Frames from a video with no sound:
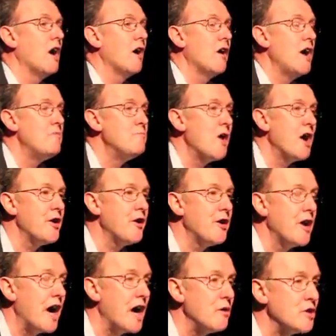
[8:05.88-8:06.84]
or a
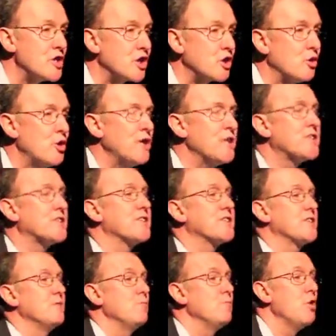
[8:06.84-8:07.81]
modern Irish
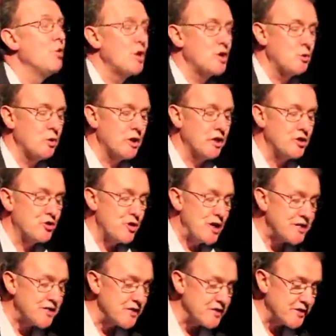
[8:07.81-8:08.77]
criticism which would
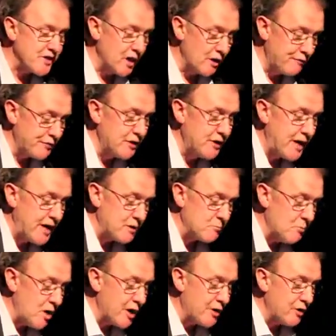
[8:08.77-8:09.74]
address itself to
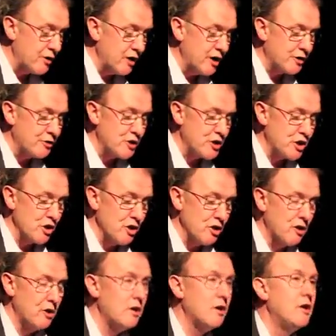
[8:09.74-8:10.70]
that modern
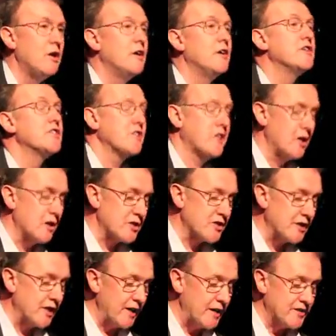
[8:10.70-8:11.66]
literature
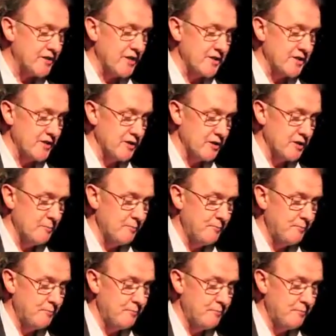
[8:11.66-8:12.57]
scarcely existed.